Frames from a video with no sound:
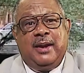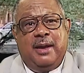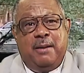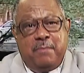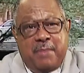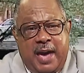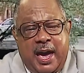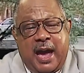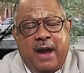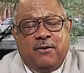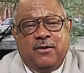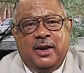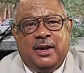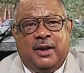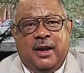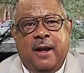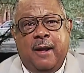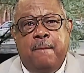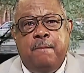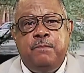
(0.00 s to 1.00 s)

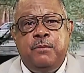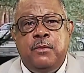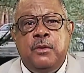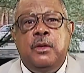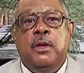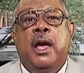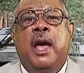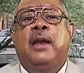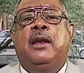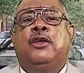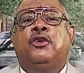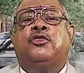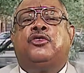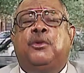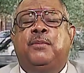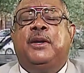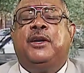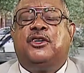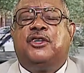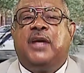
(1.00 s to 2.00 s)
America. And it used to
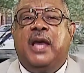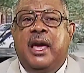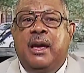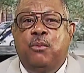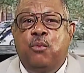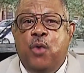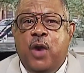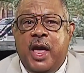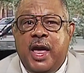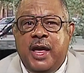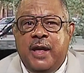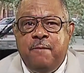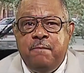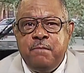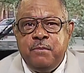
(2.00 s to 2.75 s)
be the same way.